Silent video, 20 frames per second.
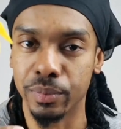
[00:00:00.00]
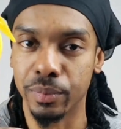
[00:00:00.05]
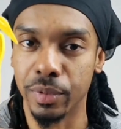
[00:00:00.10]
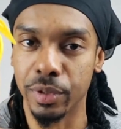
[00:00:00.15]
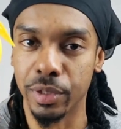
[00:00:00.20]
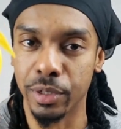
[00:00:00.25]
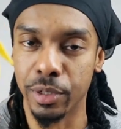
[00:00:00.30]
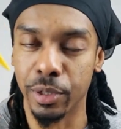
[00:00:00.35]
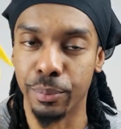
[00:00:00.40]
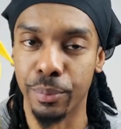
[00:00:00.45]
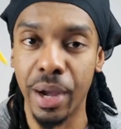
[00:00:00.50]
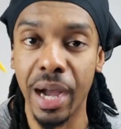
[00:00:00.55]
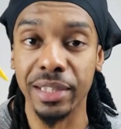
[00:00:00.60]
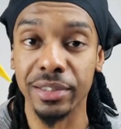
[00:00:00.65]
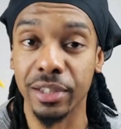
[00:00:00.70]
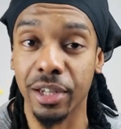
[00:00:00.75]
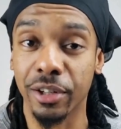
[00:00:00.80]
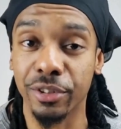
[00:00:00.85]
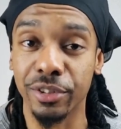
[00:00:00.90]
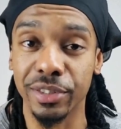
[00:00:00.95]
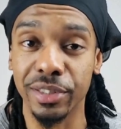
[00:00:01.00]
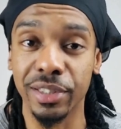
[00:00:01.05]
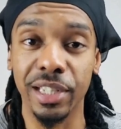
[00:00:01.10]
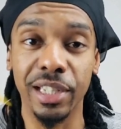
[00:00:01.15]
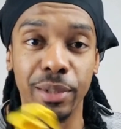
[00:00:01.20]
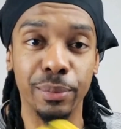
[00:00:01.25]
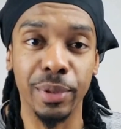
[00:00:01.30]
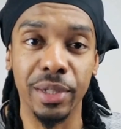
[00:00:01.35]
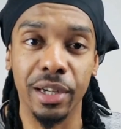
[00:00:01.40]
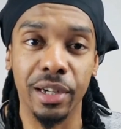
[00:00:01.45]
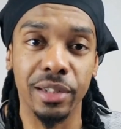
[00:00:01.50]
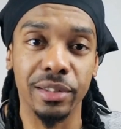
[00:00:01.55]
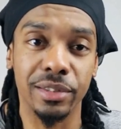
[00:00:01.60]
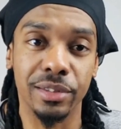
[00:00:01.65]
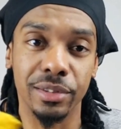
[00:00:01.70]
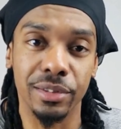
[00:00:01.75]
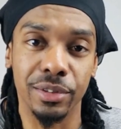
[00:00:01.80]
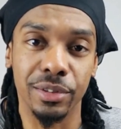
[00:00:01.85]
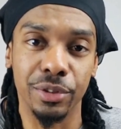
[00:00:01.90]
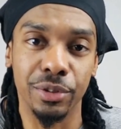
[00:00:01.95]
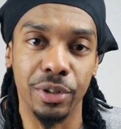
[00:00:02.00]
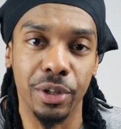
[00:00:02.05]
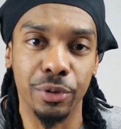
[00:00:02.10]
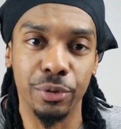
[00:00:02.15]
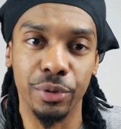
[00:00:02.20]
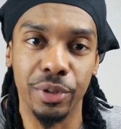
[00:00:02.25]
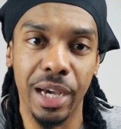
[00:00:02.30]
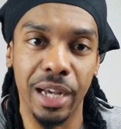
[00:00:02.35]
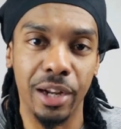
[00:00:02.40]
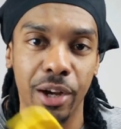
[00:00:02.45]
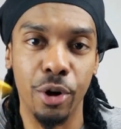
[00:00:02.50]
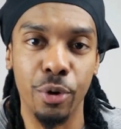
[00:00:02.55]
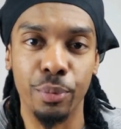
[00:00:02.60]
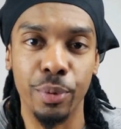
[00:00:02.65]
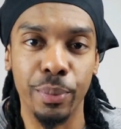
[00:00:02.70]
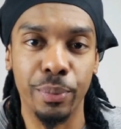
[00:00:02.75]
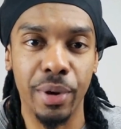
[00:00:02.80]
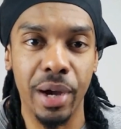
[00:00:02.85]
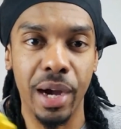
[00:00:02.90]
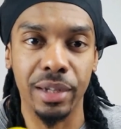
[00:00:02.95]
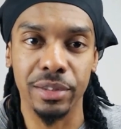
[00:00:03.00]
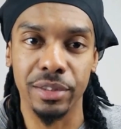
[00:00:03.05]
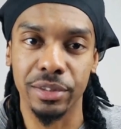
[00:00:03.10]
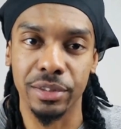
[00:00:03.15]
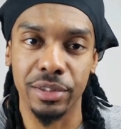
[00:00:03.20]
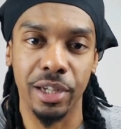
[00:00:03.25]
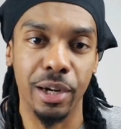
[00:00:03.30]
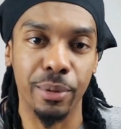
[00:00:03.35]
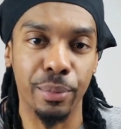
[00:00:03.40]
your box cutter is needed because, you know, you got to open boxes, tear